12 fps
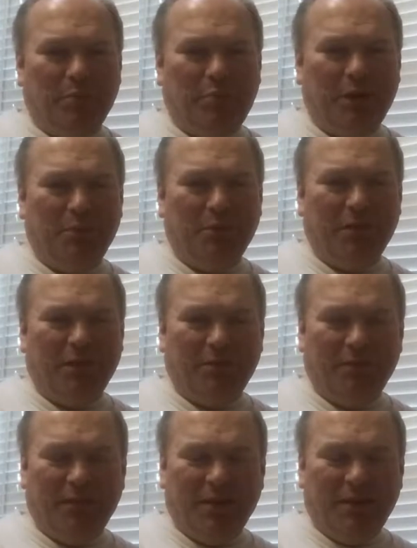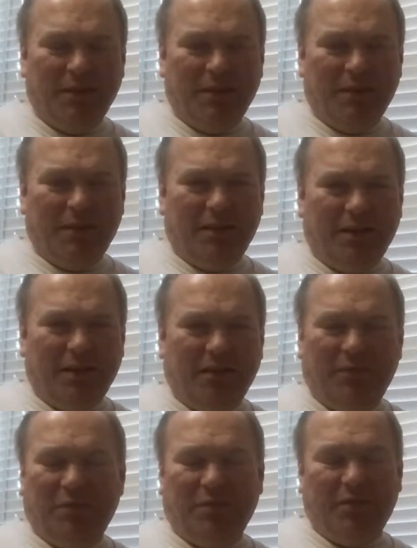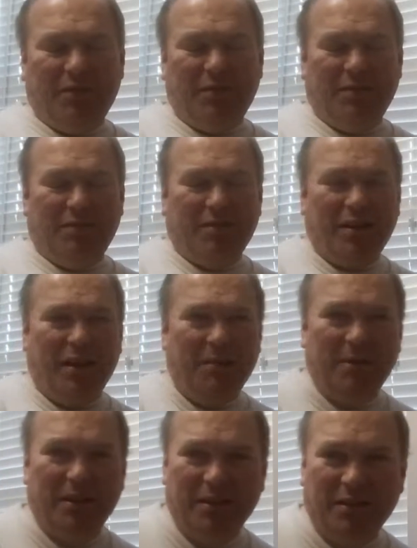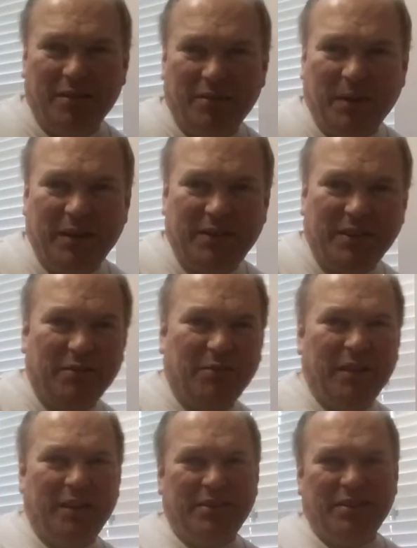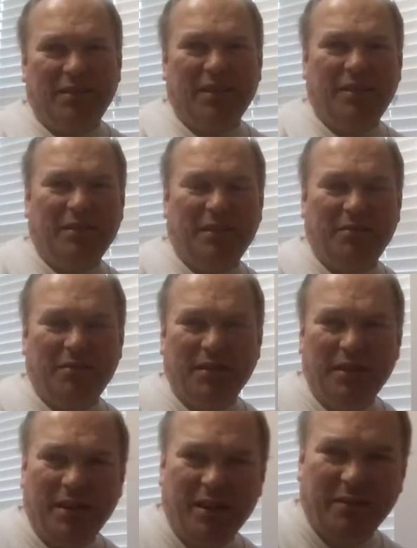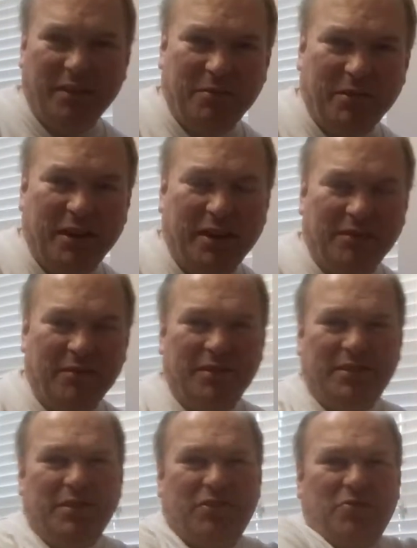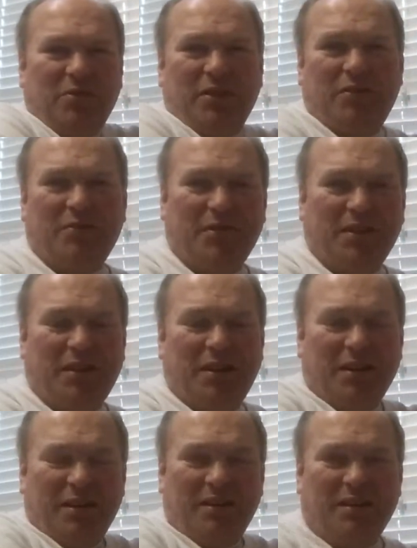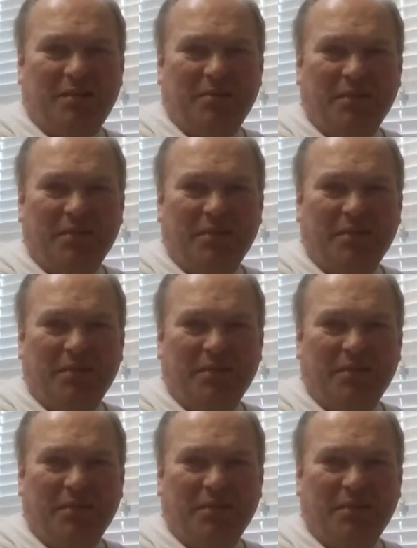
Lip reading: people have commented on basic ways on how they would handle the situation with the kid.